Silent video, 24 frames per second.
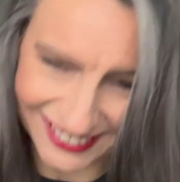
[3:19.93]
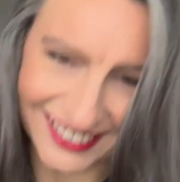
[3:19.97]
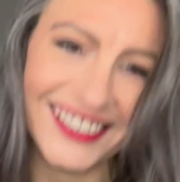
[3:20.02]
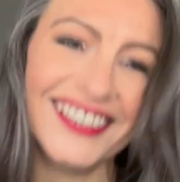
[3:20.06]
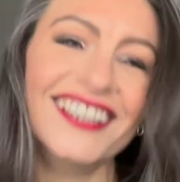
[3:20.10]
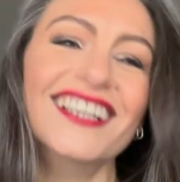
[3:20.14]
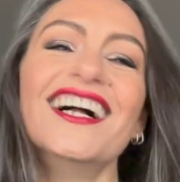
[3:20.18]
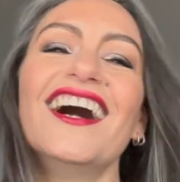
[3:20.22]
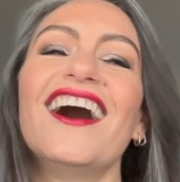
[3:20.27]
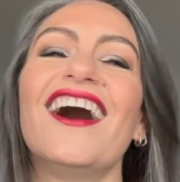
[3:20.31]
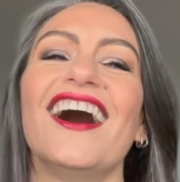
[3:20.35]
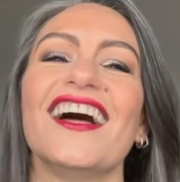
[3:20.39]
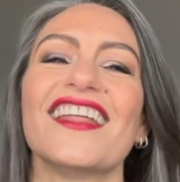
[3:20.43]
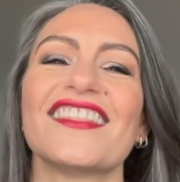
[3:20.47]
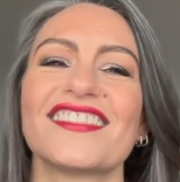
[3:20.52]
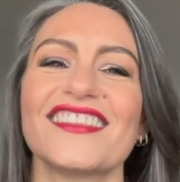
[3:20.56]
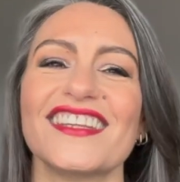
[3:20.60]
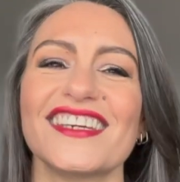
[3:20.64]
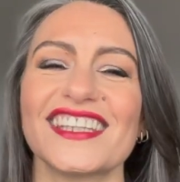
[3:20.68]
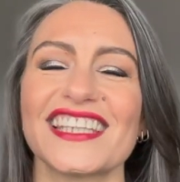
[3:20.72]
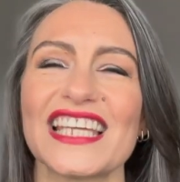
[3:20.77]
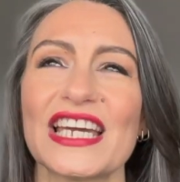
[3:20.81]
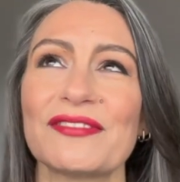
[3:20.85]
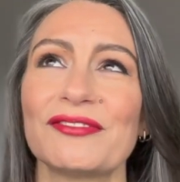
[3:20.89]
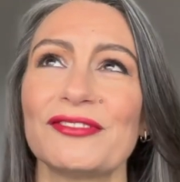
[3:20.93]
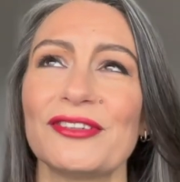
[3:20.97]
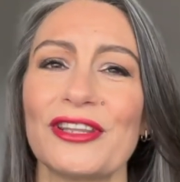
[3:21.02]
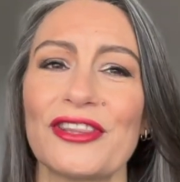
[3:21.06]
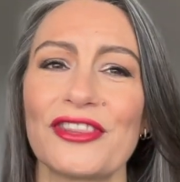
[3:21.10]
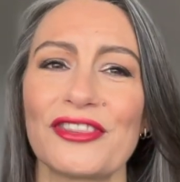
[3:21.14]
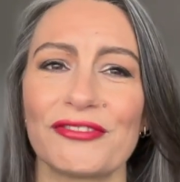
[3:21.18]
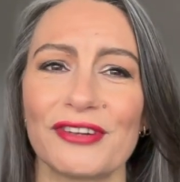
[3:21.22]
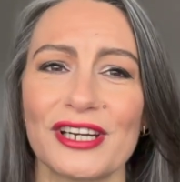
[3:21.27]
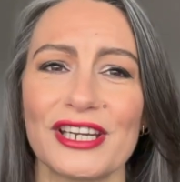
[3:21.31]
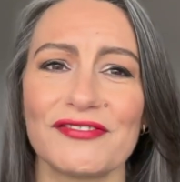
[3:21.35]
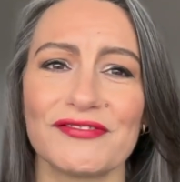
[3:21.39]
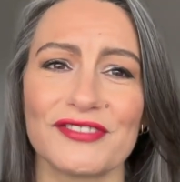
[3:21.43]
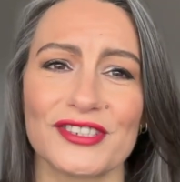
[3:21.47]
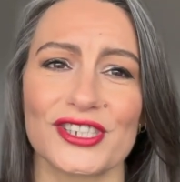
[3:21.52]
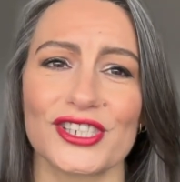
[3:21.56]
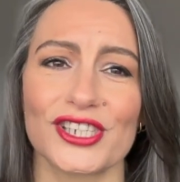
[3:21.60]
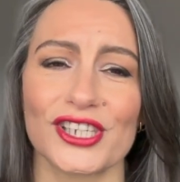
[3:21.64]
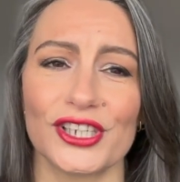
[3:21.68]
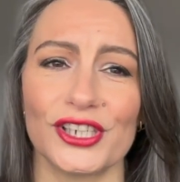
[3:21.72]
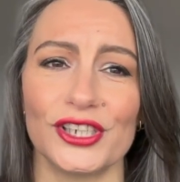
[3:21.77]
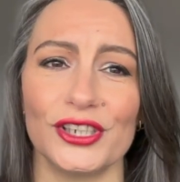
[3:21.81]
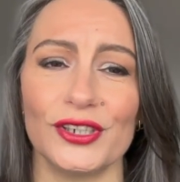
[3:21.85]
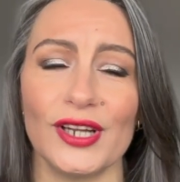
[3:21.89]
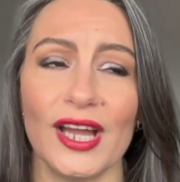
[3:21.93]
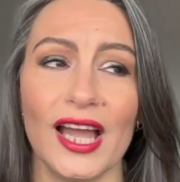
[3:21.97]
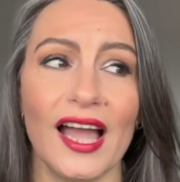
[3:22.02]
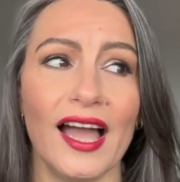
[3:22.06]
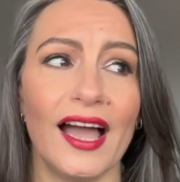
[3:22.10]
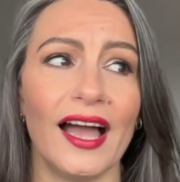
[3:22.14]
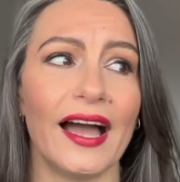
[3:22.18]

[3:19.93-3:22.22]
I think they were on 3 for 2,